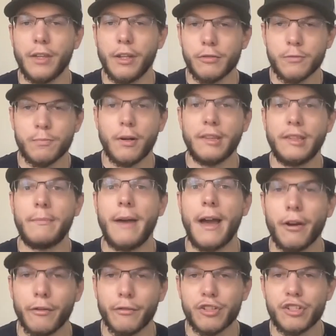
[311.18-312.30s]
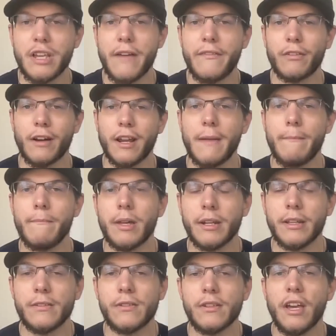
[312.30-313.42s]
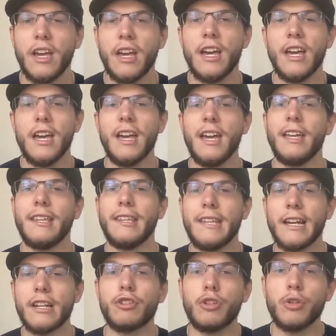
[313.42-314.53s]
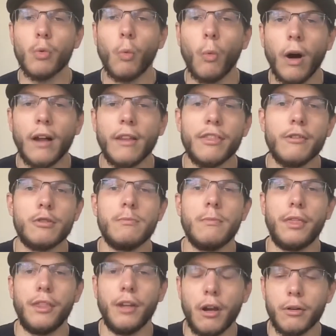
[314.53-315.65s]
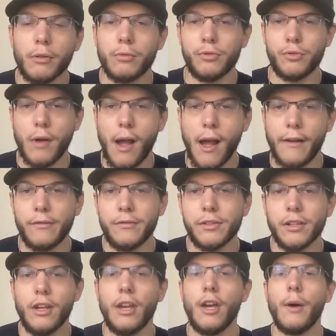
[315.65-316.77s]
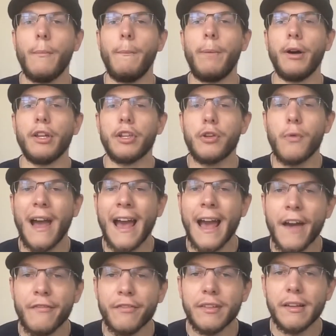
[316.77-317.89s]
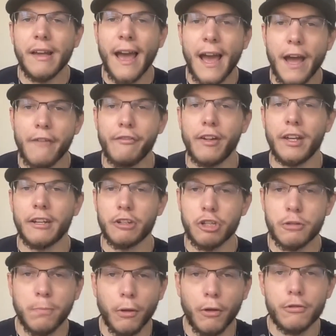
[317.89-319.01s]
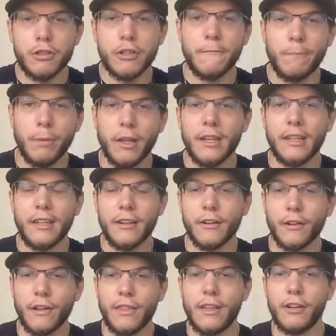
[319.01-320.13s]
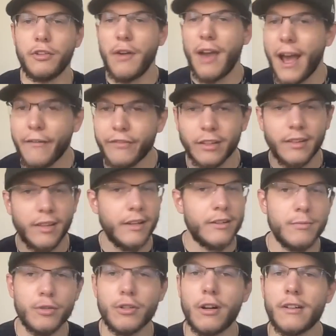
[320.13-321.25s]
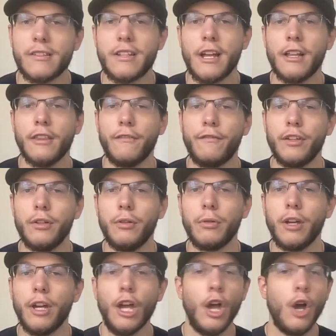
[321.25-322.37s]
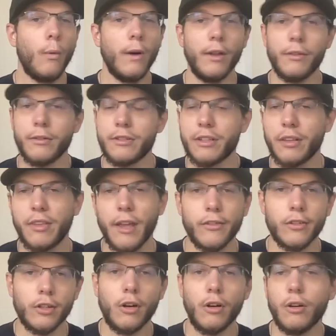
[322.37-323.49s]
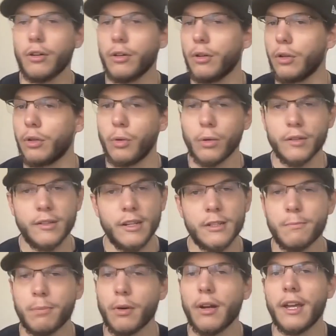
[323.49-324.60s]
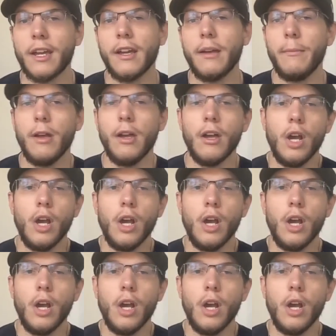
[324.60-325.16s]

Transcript: spread them out over 7 or 8 minutes. Yes, you want those methodical drives, but you have to have an explosive play here and there. You have to take some shots down the field, whether it's to Devin Carter or Cortez Braham